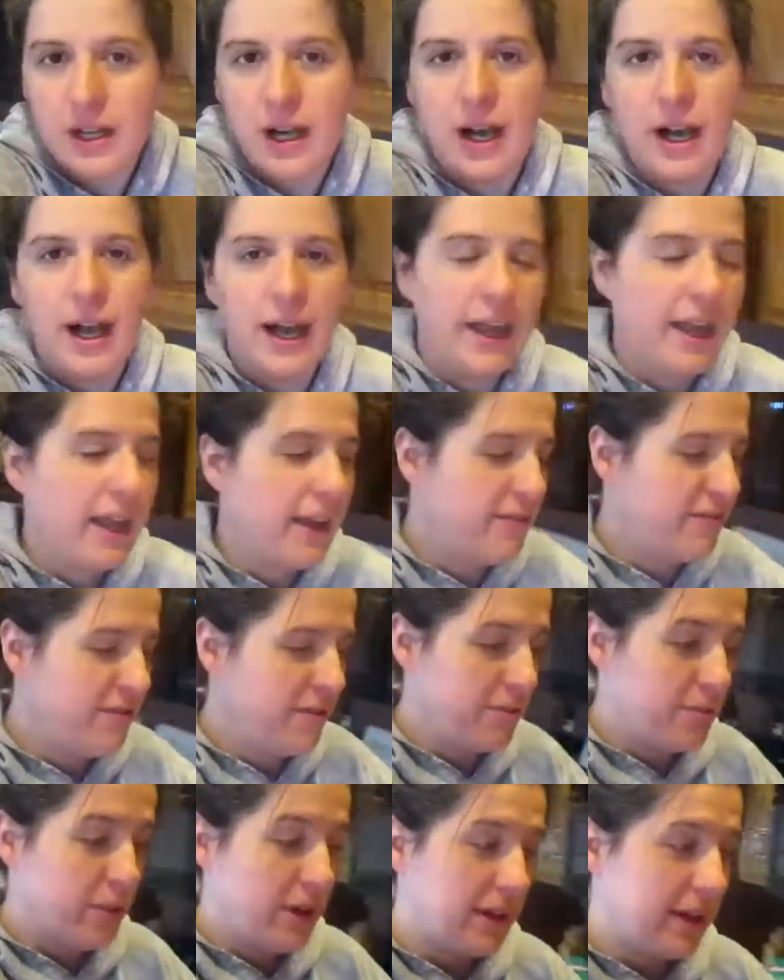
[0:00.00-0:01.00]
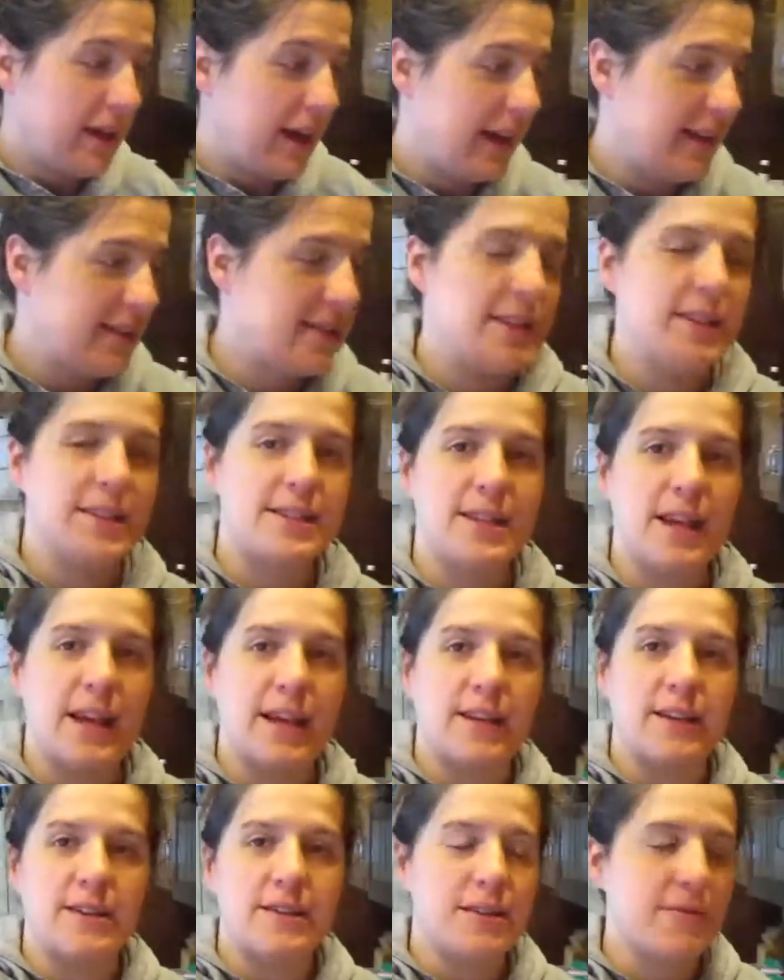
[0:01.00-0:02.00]
I have bronchitis and a
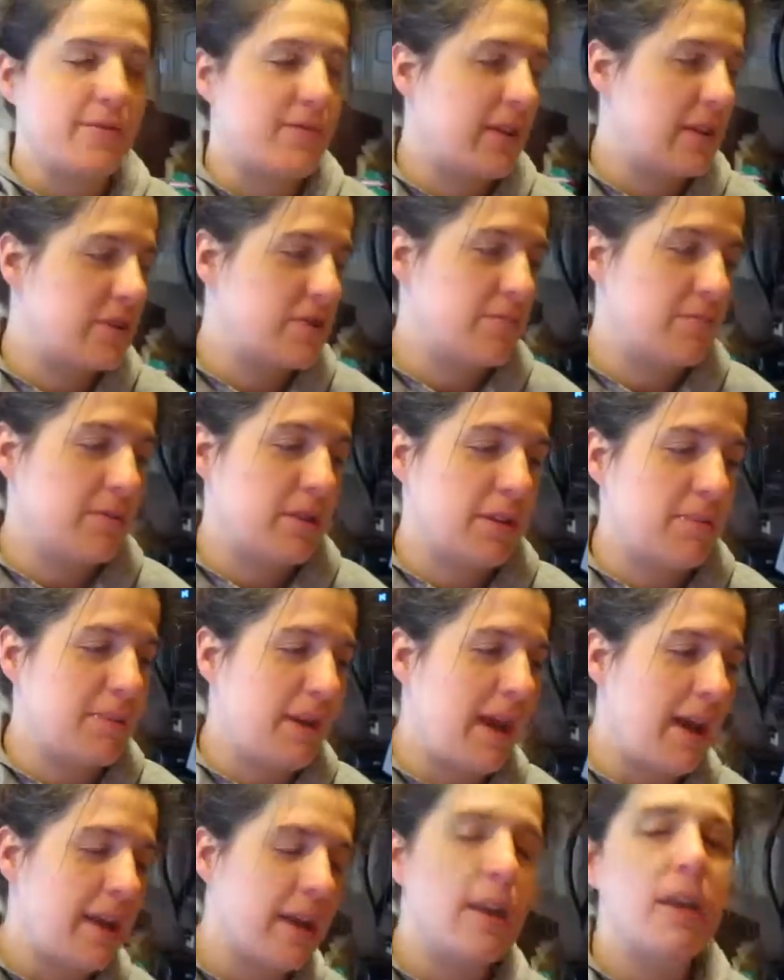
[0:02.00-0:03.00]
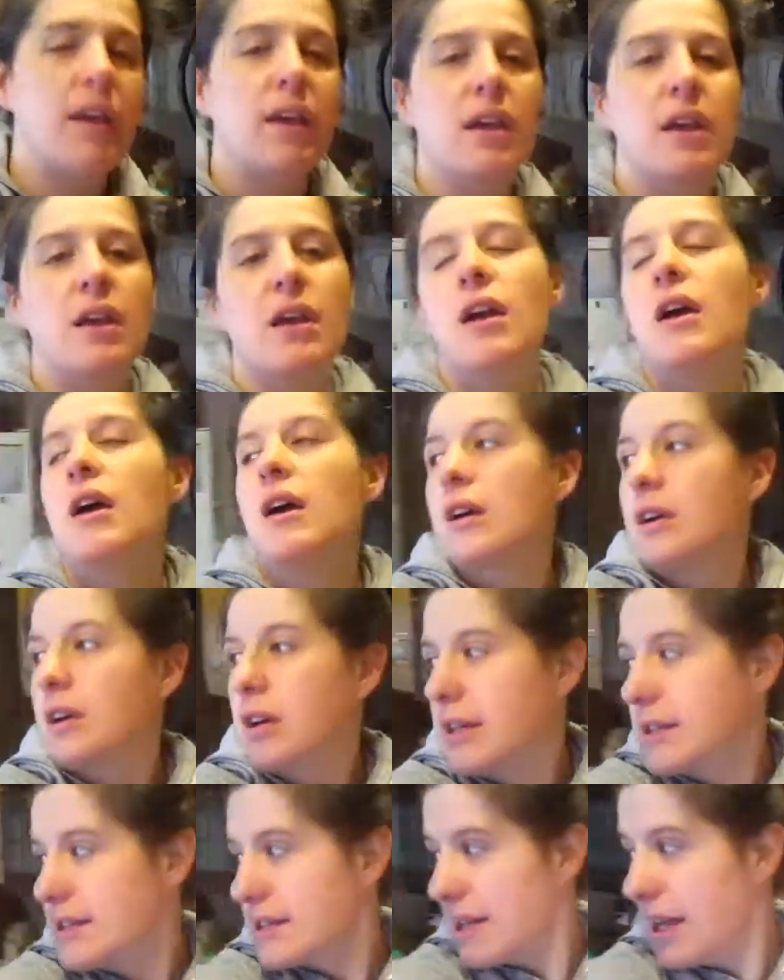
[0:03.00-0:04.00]
sinus infection pretty bad.
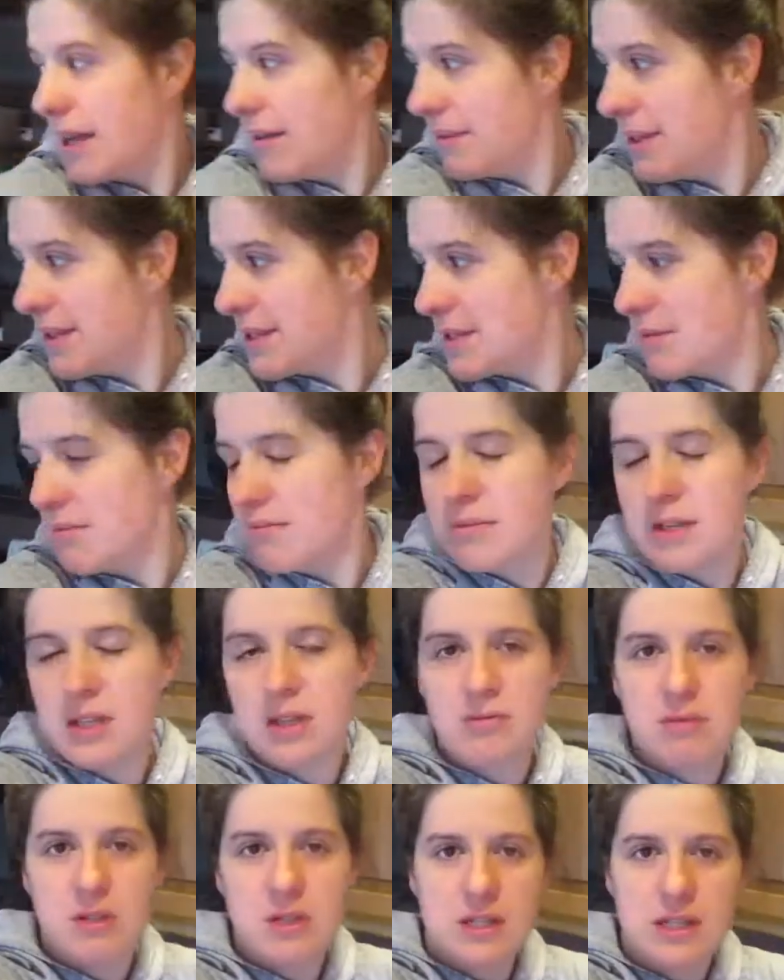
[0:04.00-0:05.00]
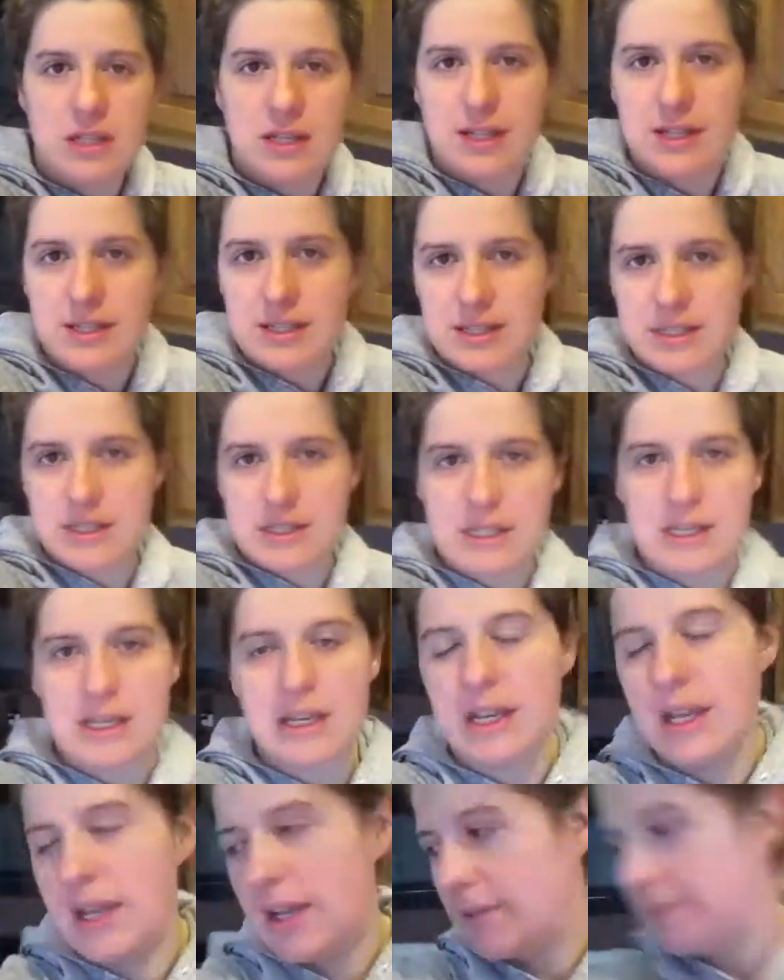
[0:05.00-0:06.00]
Chris got me some Mucinex
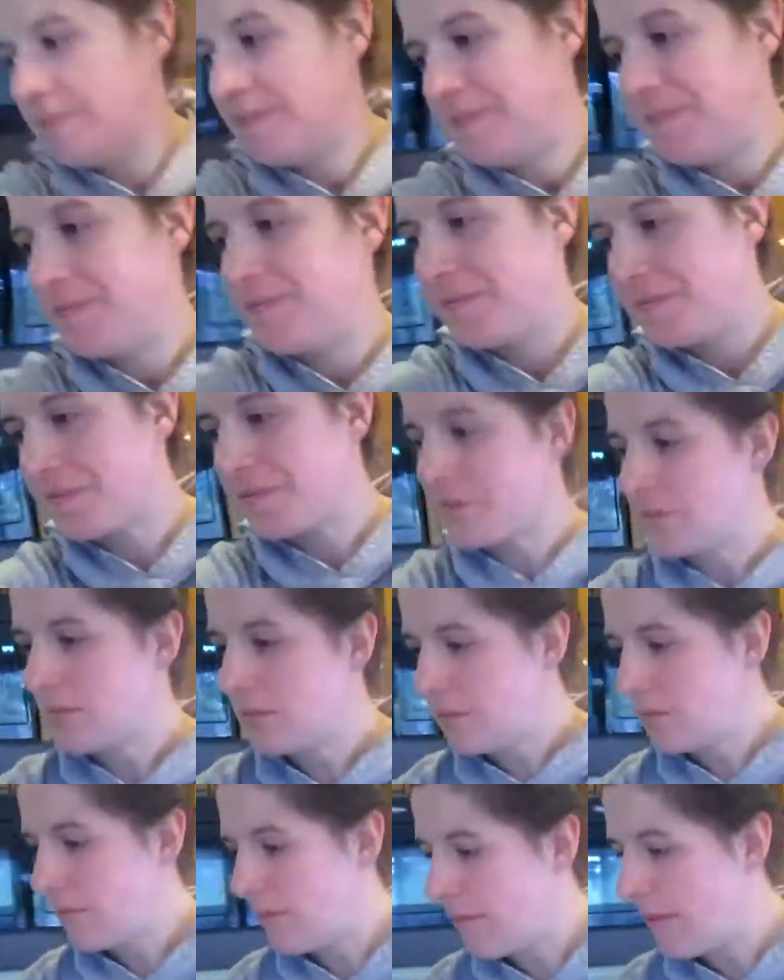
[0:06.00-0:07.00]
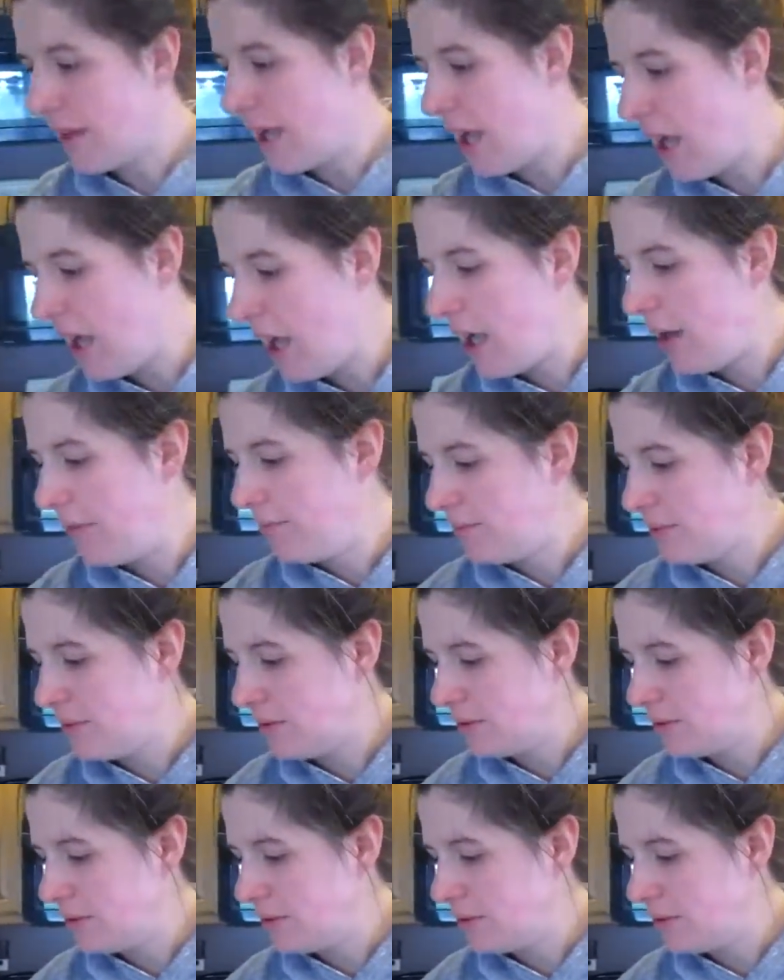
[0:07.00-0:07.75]
D. Um,